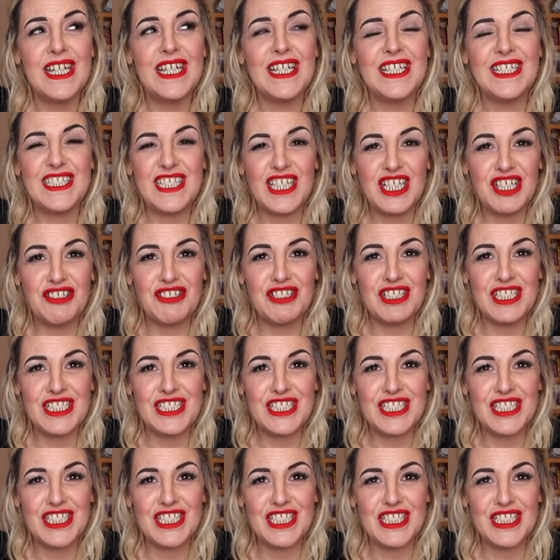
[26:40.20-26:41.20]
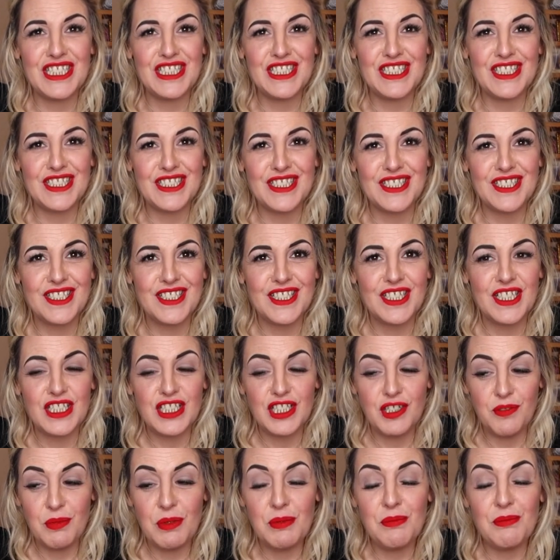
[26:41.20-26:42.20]
Synchronicities.
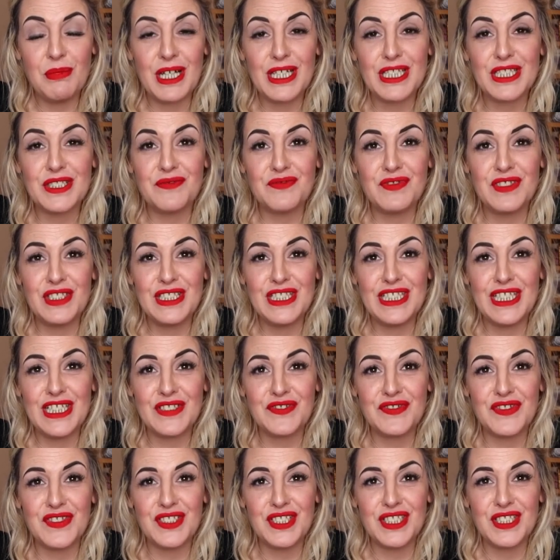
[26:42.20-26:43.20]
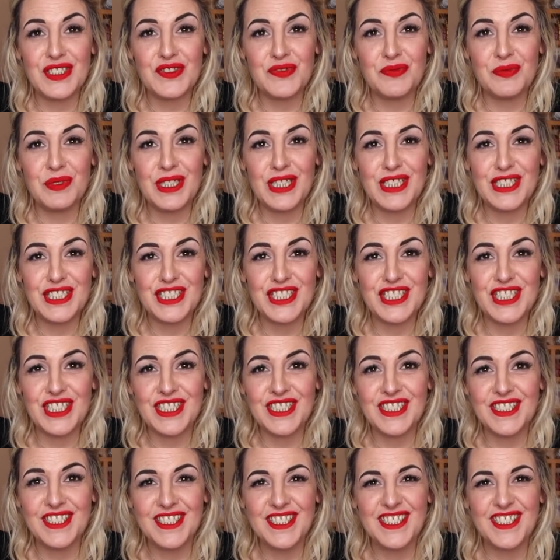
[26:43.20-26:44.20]
They've been massive these last few days for me, actually.
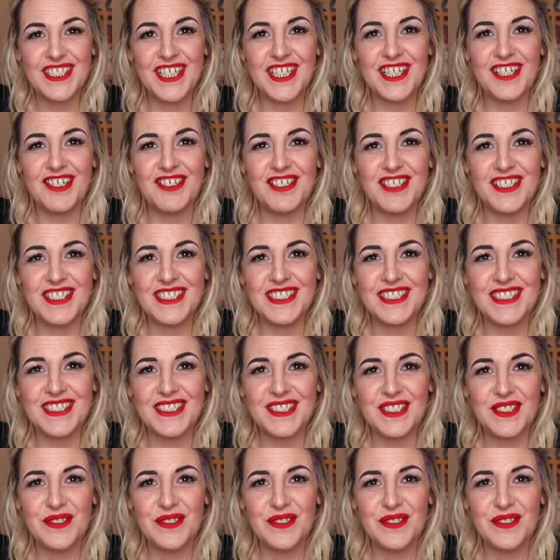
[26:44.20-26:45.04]
Take care, guys.